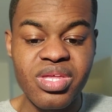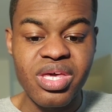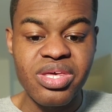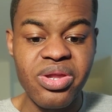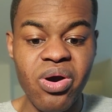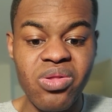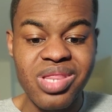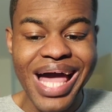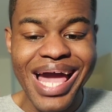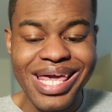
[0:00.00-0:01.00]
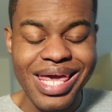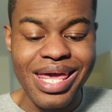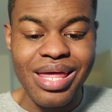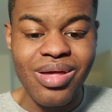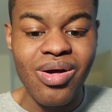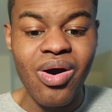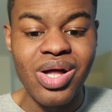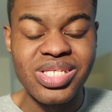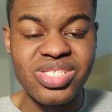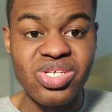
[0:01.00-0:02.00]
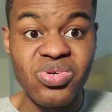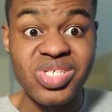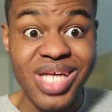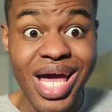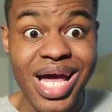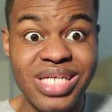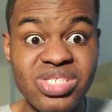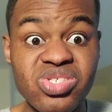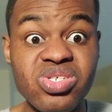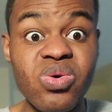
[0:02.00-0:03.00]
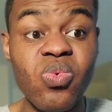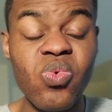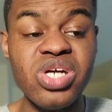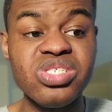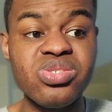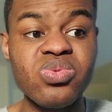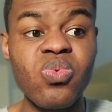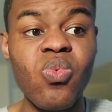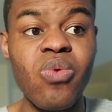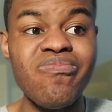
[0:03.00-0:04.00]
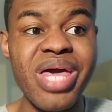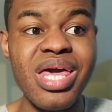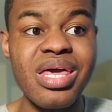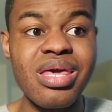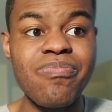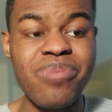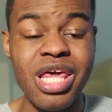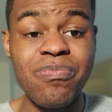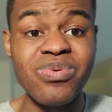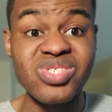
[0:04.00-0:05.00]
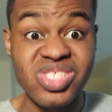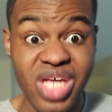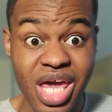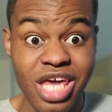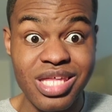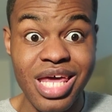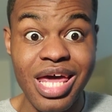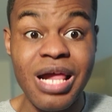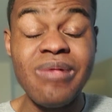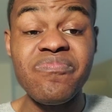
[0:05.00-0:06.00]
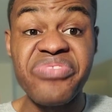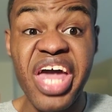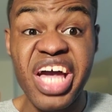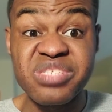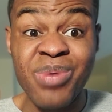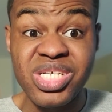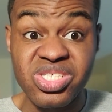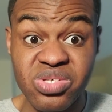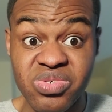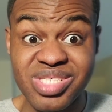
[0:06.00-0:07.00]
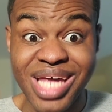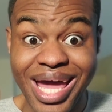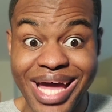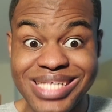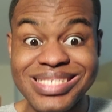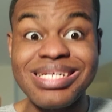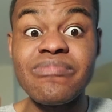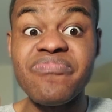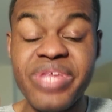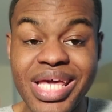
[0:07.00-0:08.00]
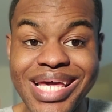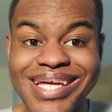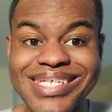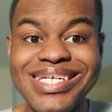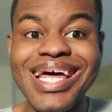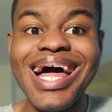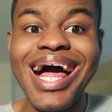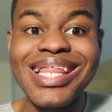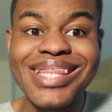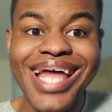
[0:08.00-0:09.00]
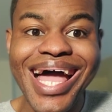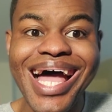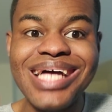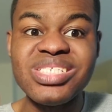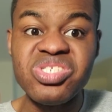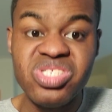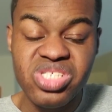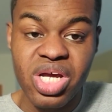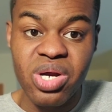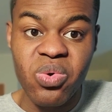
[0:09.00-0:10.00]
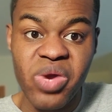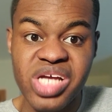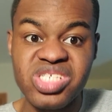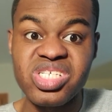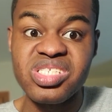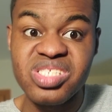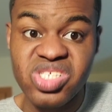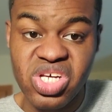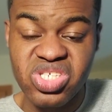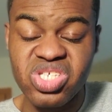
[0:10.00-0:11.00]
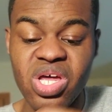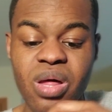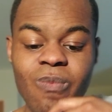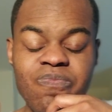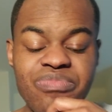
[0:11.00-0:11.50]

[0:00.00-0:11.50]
lacking on the Series S, which will make people say that the Xbox Series S is a last generation system.